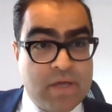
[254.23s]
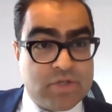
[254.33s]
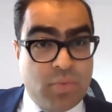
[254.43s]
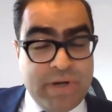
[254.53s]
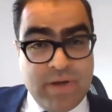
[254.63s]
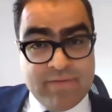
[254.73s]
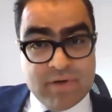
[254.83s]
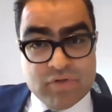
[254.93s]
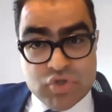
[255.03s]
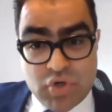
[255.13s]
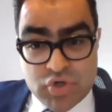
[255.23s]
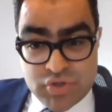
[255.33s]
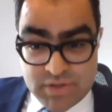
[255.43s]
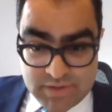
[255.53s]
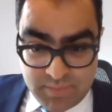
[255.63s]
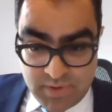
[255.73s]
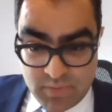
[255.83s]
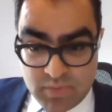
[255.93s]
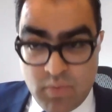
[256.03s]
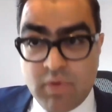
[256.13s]
So when you have a construction
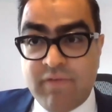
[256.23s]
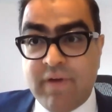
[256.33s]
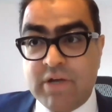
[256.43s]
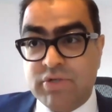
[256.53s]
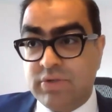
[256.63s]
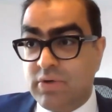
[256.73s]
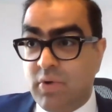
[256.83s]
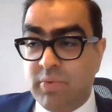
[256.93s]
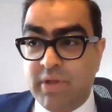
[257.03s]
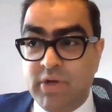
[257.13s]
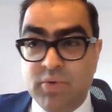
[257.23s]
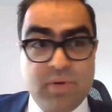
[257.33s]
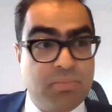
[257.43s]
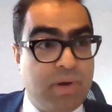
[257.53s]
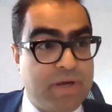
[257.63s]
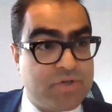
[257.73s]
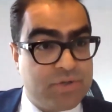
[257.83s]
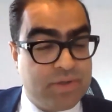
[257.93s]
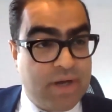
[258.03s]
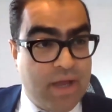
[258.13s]
dispute, old-fashioned or with a new
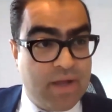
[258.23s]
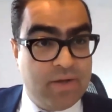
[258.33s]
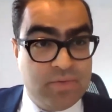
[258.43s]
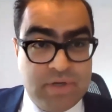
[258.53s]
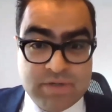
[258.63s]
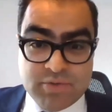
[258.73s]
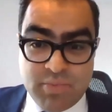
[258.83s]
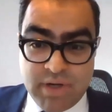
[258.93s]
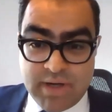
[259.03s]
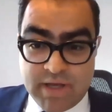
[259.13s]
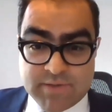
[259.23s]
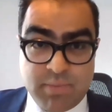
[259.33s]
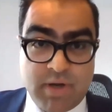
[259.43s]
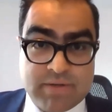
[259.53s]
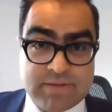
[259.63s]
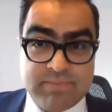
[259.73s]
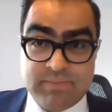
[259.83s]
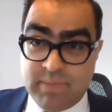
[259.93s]
complexion, you need to bring an expert.